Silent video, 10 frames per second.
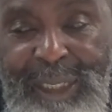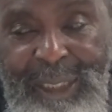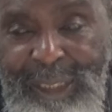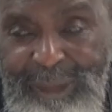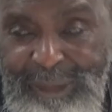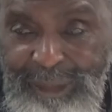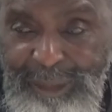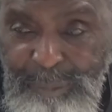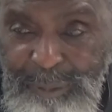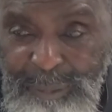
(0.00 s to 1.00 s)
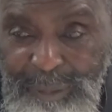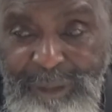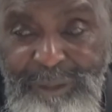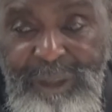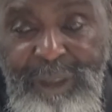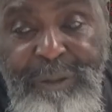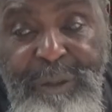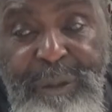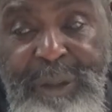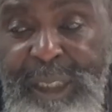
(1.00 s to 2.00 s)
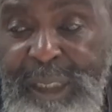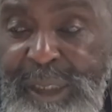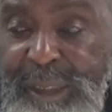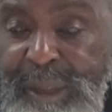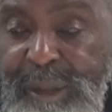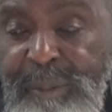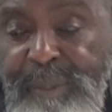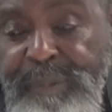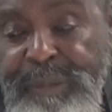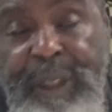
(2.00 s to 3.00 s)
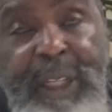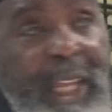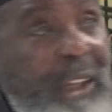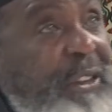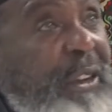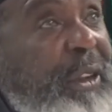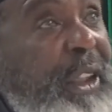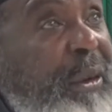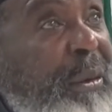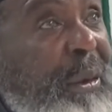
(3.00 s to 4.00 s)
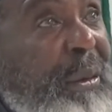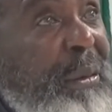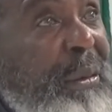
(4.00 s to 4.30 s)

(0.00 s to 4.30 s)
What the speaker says: I tell the people, I say, if you think the national Negro,